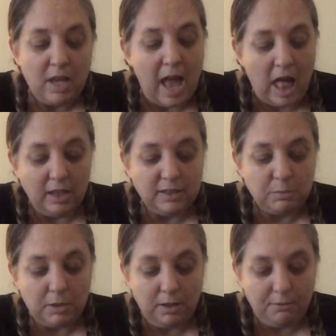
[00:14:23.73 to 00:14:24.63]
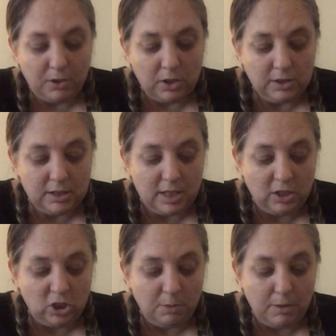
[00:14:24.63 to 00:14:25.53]
Alex went in first,
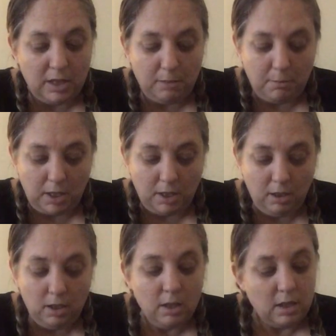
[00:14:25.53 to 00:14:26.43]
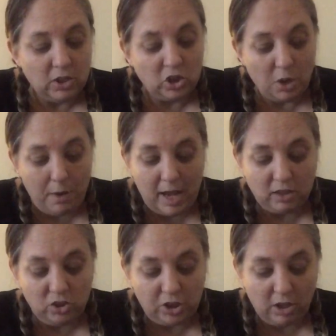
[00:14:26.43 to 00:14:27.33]
then Jimmy, then me, then
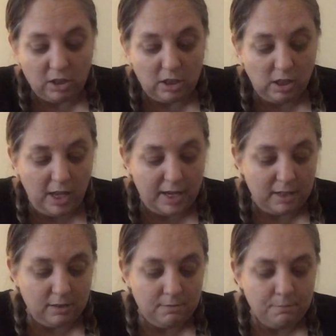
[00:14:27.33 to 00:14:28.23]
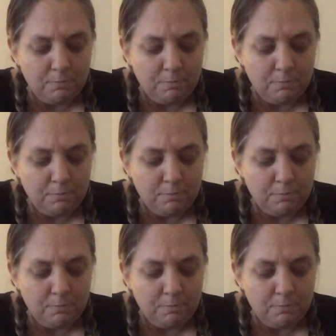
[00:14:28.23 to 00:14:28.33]
Joanne, Sharon, and Elaine.